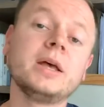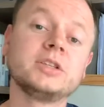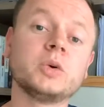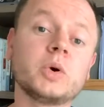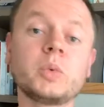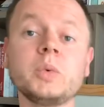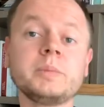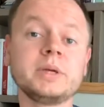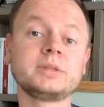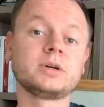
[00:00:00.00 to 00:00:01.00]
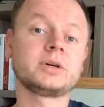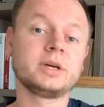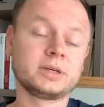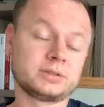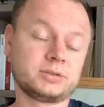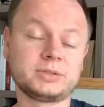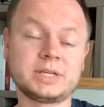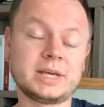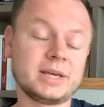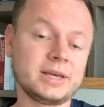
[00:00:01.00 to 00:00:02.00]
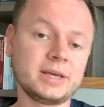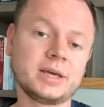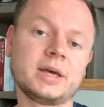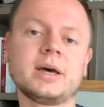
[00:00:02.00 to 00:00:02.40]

So what we will be talking today,